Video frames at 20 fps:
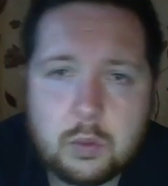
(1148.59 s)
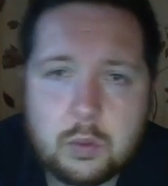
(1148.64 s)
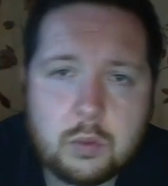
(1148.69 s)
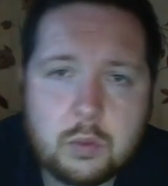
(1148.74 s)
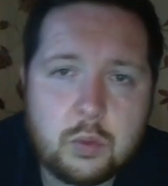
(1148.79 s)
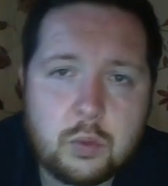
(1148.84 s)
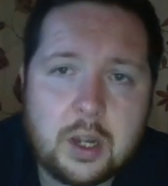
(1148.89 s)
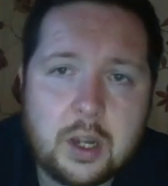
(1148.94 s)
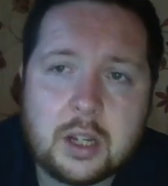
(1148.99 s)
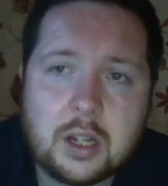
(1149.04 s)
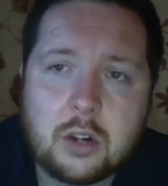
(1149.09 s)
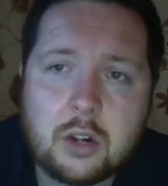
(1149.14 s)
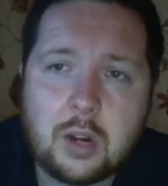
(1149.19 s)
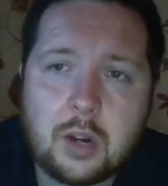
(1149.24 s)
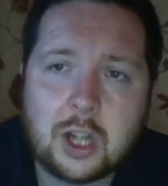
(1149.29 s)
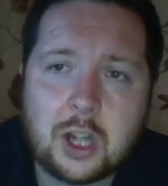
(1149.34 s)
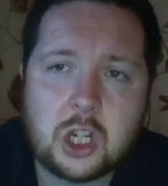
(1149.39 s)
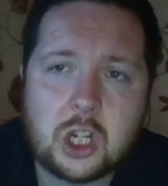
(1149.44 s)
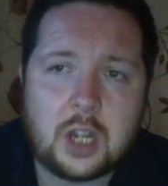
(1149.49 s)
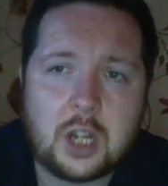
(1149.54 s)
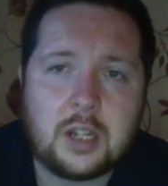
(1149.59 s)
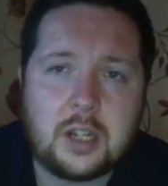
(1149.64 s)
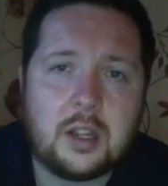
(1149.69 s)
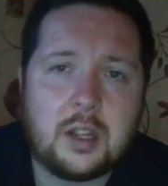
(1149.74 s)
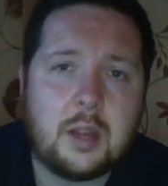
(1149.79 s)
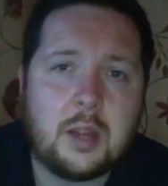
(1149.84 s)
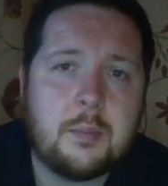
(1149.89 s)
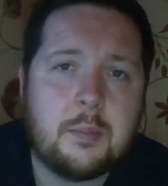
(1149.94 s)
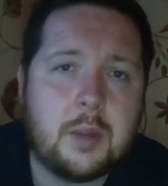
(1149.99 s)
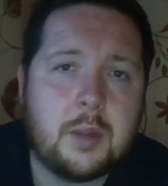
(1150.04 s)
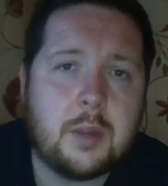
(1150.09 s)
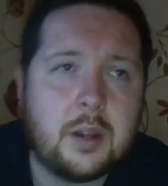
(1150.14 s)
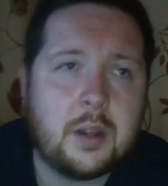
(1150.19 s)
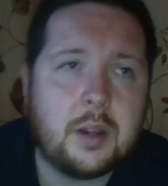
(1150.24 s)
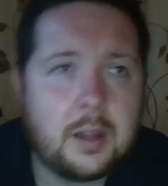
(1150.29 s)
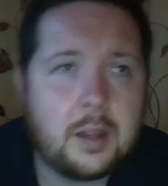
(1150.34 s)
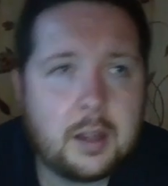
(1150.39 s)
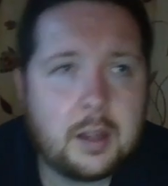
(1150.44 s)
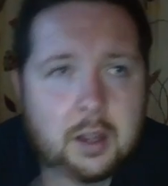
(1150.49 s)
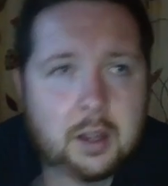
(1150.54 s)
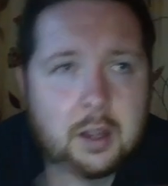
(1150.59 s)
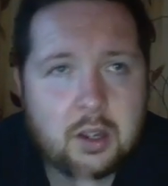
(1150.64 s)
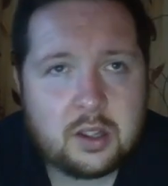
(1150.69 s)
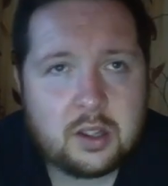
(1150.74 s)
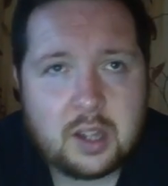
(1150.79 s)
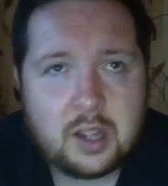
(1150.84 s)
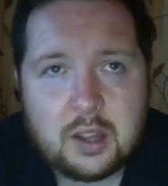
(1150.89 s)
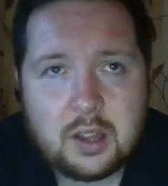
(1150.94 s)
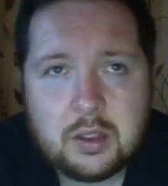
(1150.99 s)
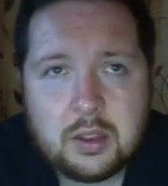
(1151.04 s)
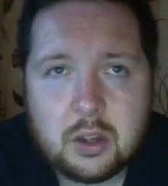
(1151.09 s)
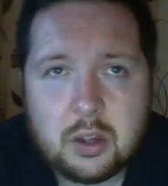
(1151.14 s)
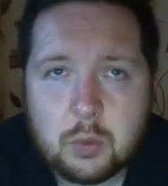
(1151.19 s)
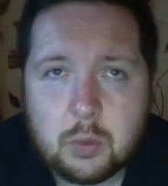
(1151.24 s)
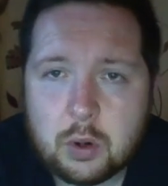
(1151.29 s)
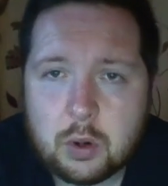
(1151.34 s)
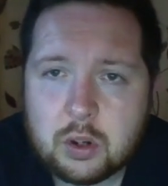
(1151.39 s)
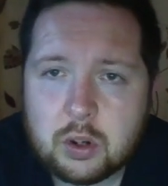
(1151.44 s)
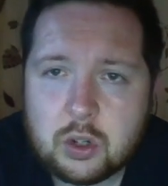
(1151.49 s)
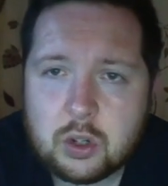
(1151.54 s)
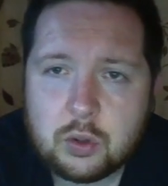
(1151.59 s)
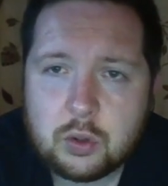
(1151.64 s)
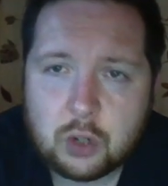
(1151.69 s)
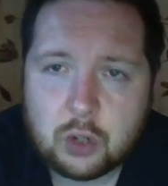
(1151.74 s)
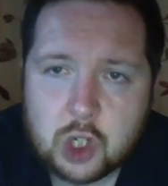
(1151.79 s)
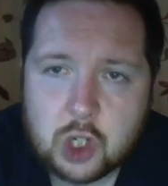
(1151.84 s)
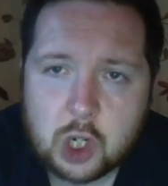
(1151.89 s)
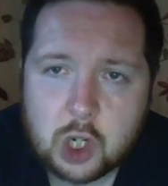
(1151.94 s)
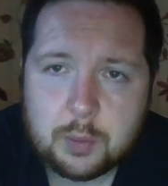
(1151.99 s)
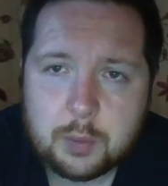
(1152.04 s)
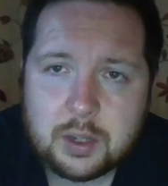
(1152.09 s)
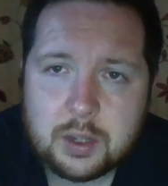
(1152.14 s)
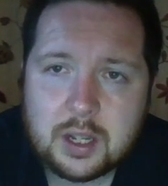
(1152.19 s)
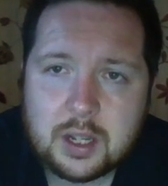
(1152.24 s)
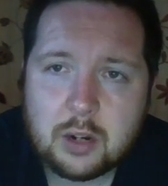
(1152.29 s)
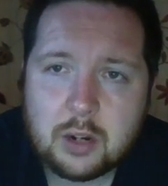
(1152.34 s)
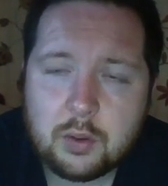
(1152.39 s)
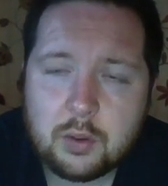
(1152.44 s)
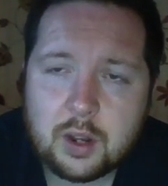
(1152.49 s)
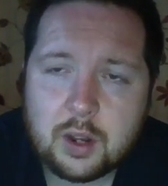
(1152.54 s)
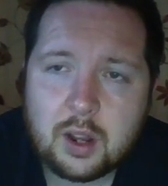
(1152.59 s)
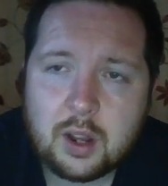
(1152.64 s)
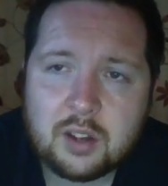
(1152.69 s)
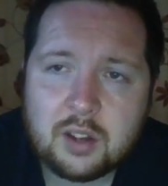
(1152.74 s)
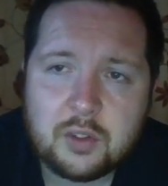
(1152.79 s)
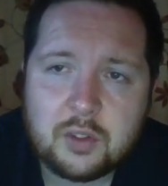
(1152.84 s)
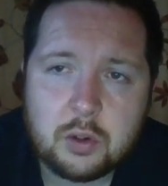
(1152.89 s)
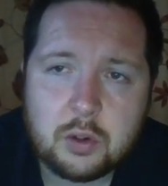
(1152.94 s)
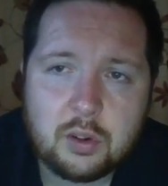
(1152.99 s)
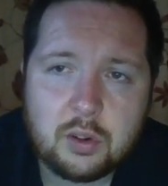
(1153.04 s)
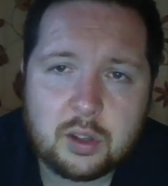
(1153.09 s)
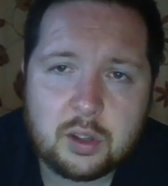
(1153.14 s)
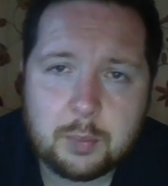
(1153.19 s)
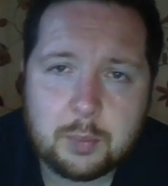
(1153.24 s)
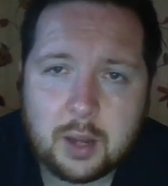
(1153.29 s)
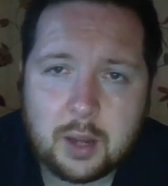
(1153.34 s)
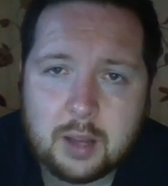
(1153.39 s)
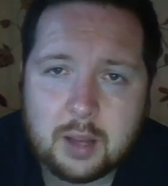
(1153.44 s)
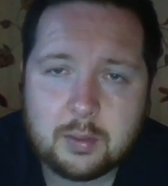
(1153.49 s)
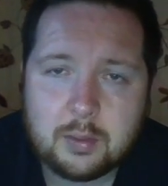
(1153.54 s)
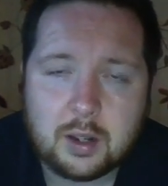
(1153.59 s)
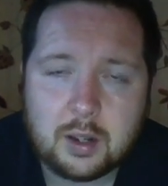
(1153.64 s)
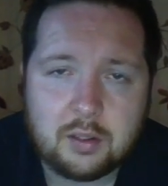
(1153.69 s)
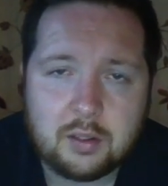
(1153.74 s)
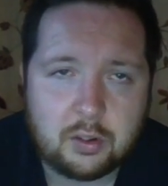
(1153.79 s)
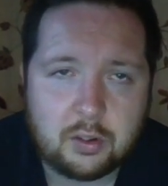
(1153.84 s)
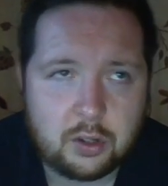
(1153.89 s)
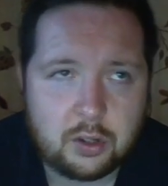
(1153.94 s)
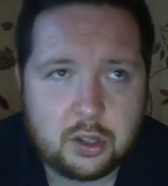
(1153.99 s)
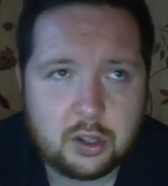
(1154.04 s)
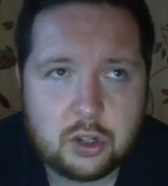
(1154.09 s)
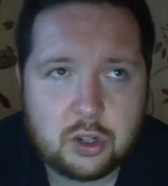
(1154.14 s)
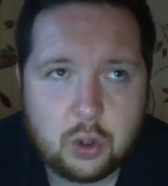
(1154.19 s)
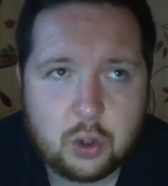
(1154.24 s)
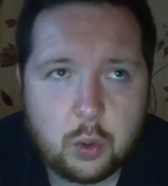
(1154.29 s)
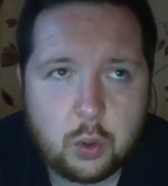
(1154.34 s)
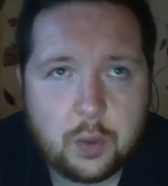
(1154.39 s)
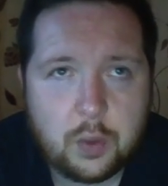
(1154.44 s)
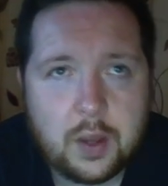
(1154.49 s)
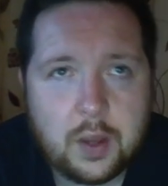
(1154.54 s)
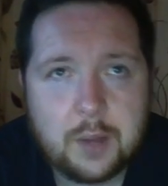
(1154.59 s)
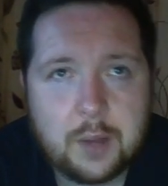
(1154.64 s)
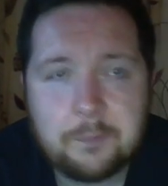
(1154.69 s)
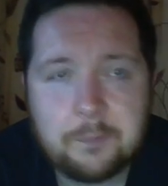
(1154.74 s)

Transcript: really congratulating them and saying what a good job they did over the last few years to play themselves onto the tour. And then,